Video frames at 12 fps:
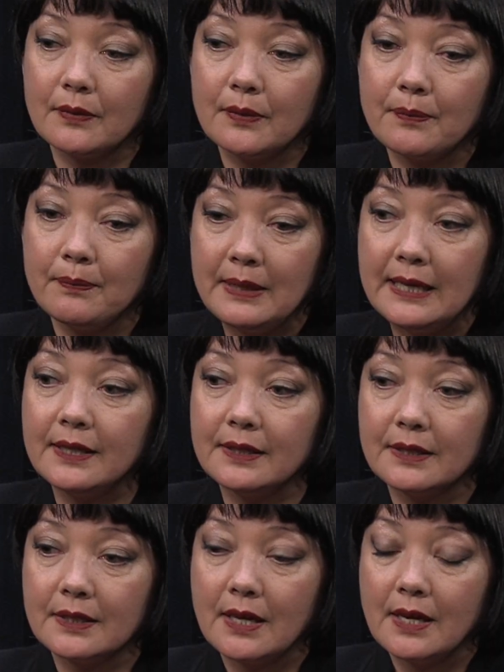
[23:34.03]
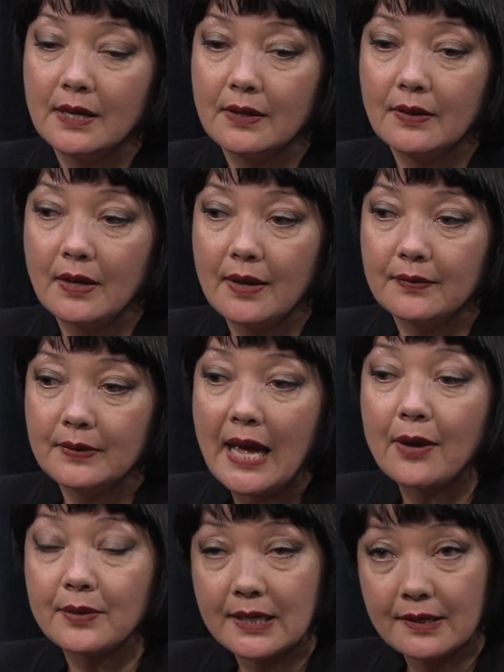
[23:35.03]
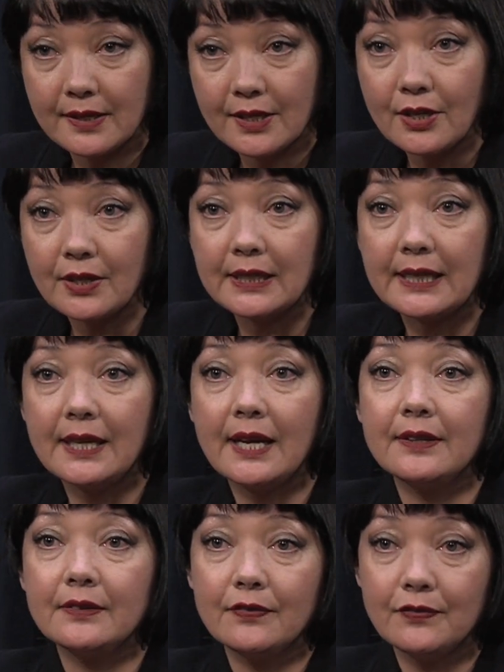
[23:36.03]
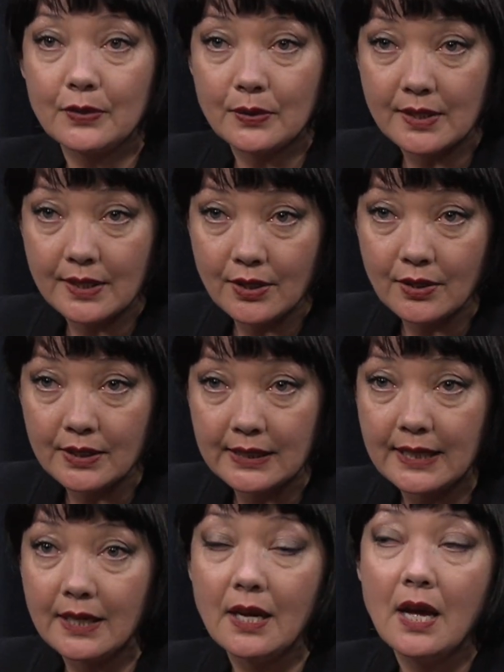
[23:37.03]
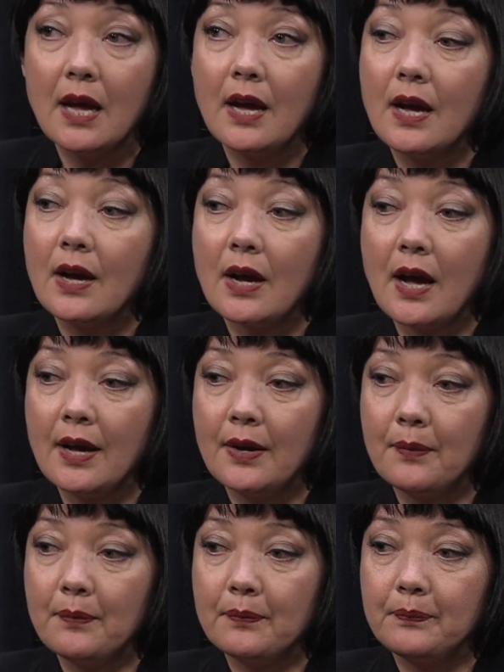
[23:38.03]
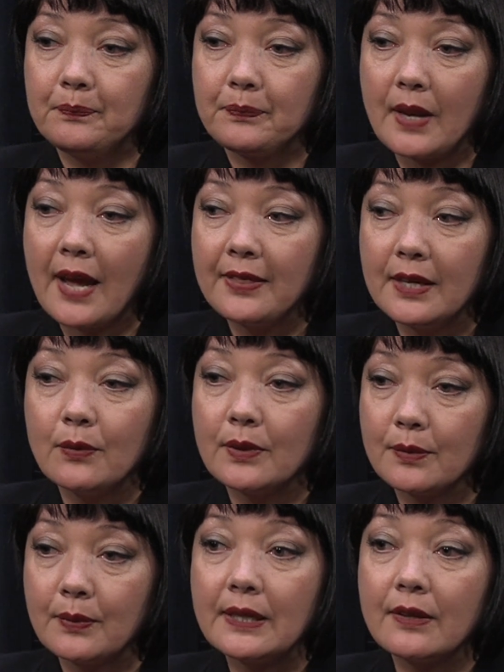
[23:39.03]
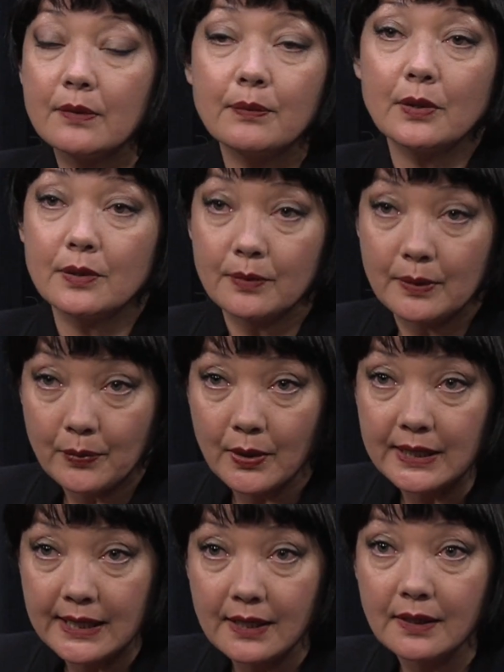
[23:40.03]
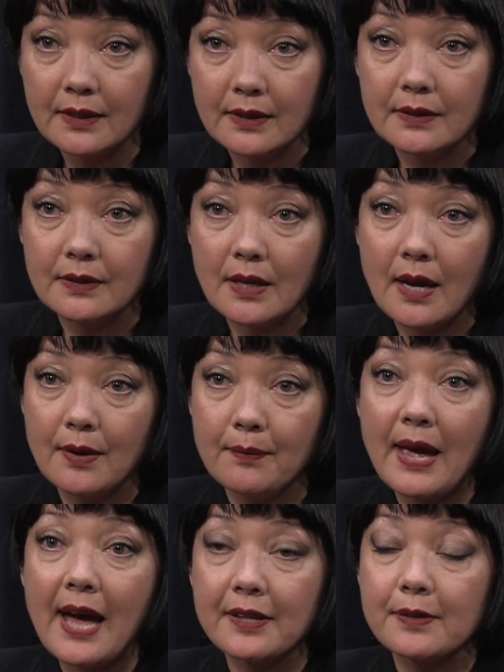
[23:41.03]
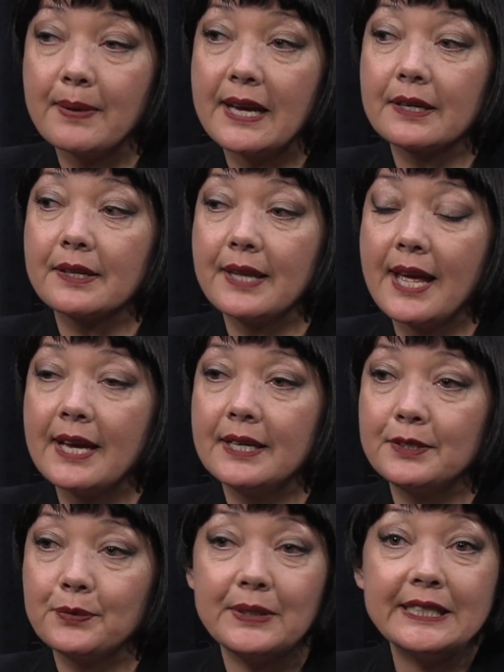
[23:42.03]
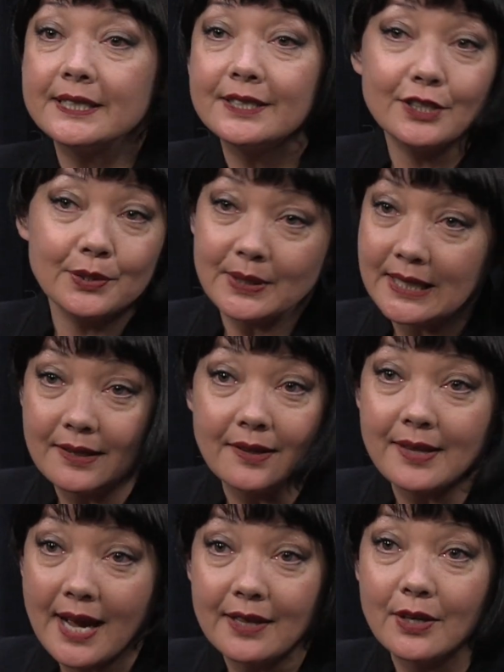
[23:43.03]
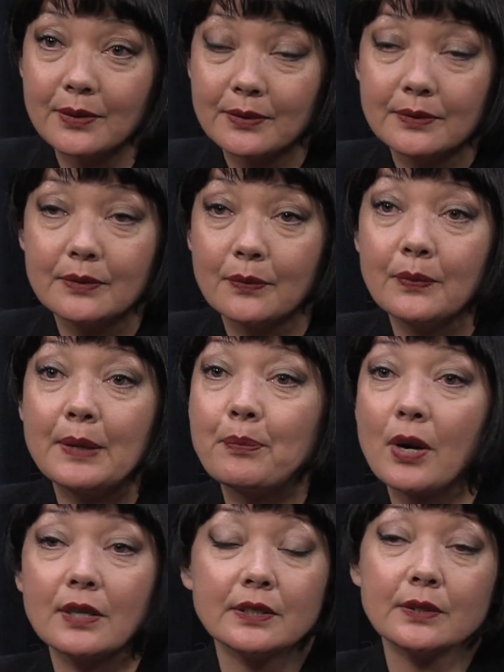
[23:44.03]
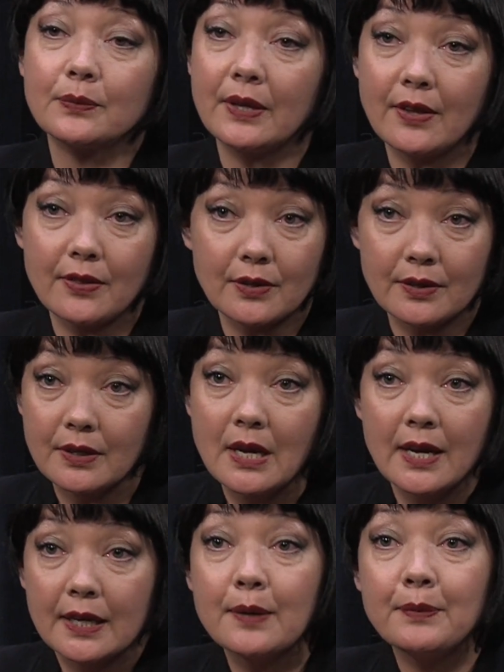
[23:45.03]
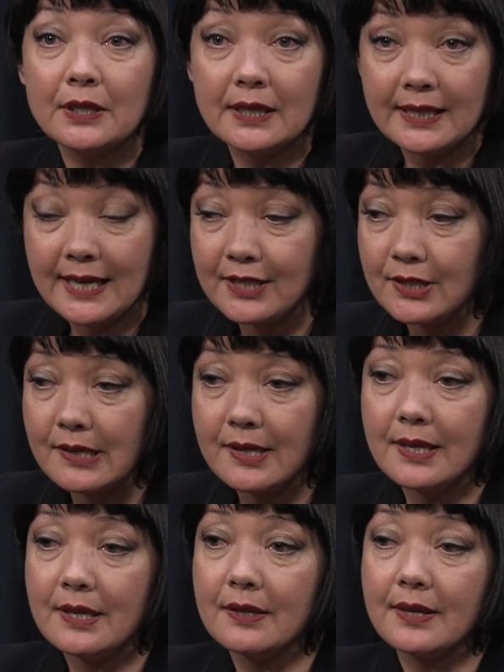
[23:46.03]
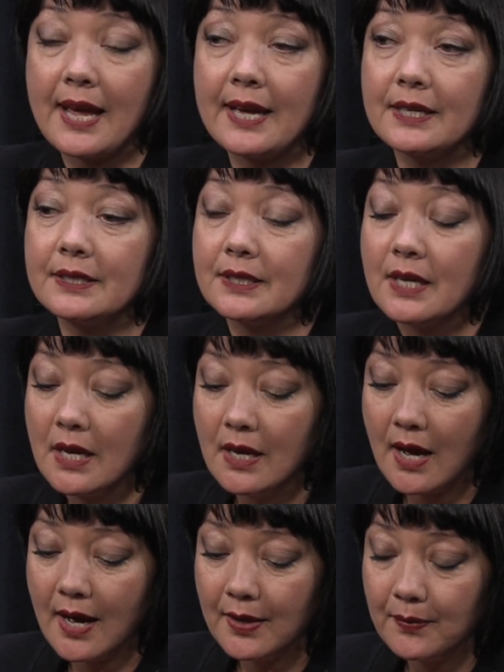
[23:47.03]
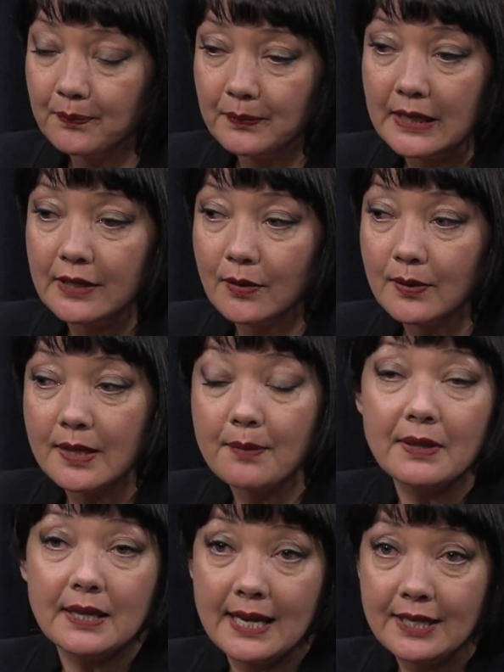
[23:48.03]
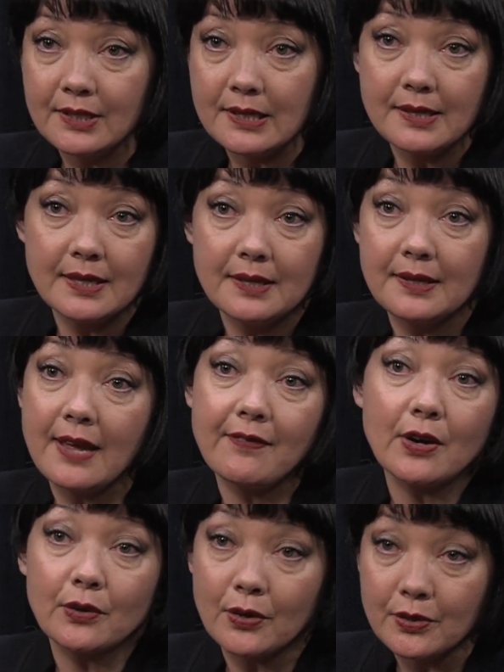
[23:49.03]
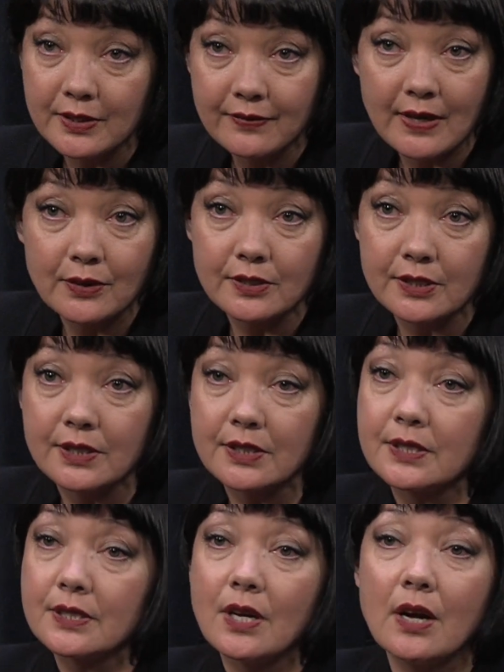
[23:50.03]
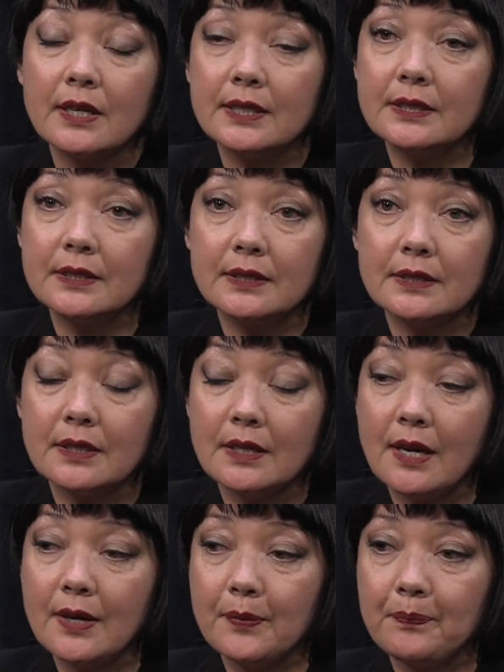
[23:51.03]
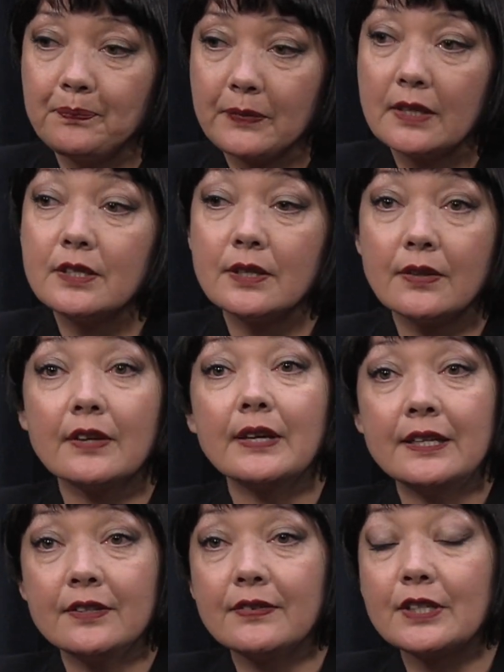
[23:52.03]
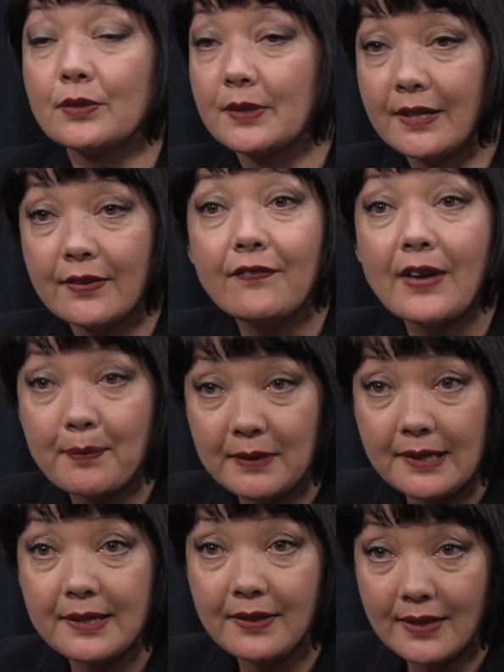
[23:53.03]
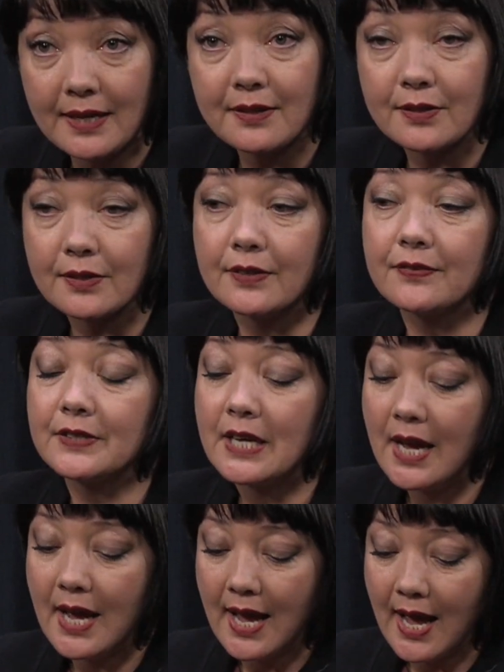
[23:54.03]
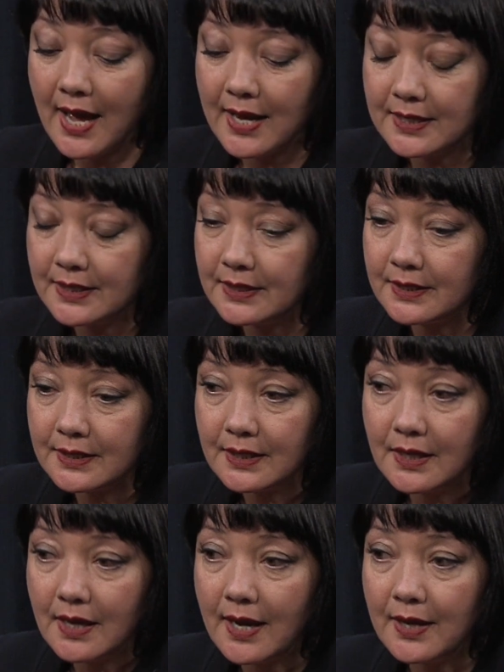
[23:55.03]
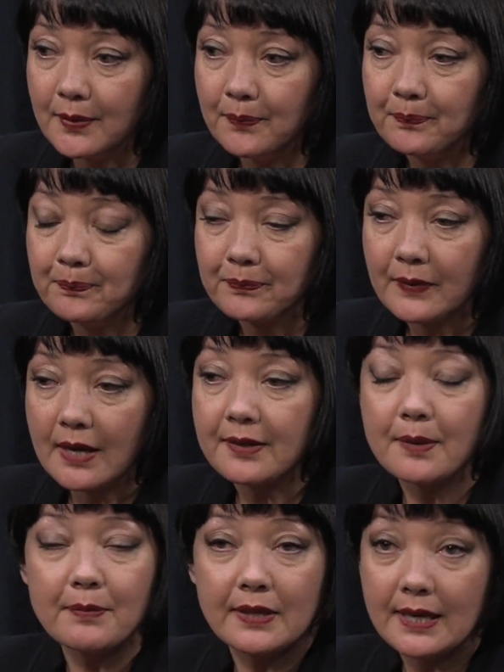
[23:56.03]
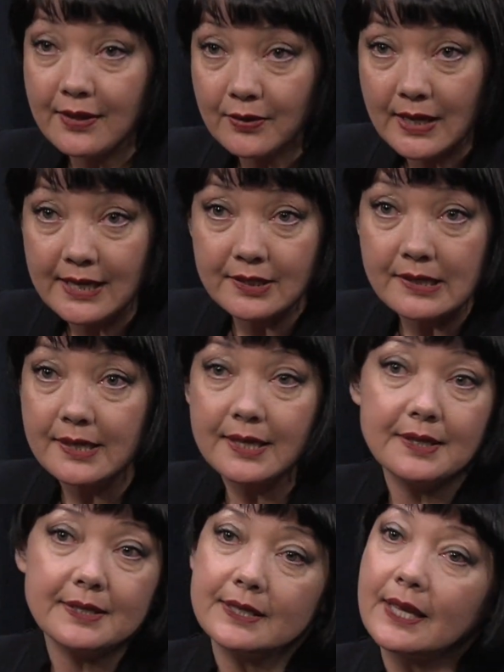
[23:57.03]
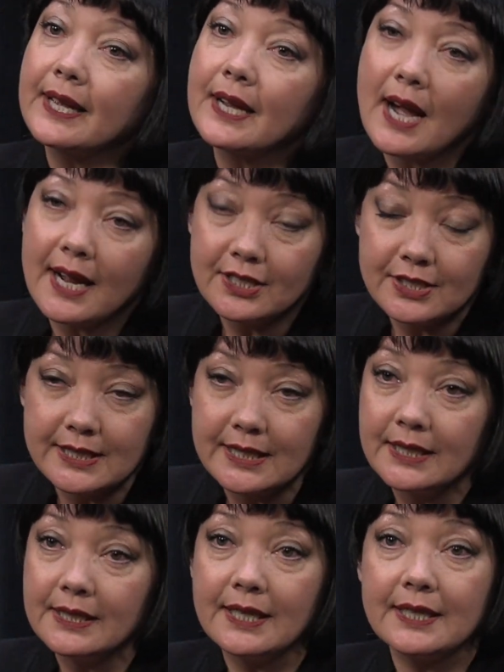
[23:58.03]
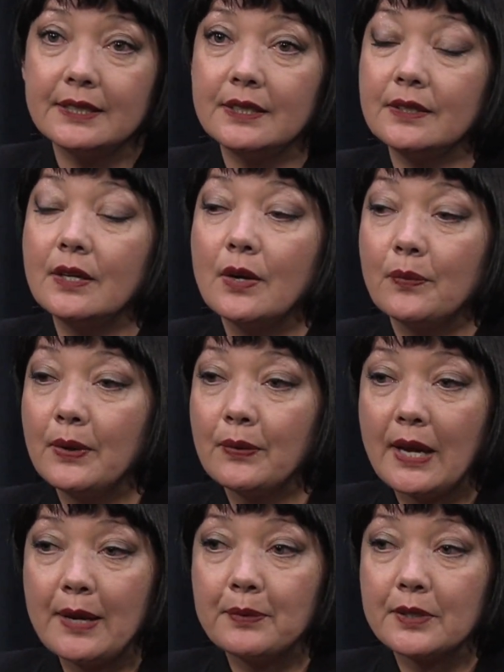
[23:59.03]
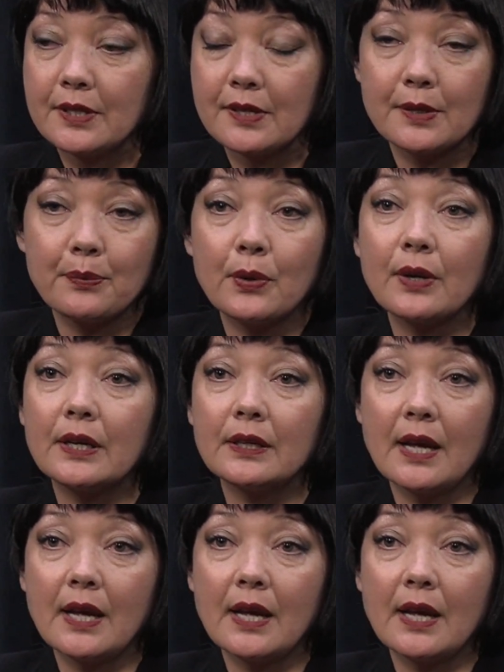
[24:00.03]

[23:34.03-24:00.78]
meet housing security and food security, I think was one of the most rewarding aspects, and we didn't do it in a silo. We partnered with other community agencies, and some of the agencies gave out grocery vouchers to the individuals and the families that they served, and some of the other agencies did like hygiene, and we were able to support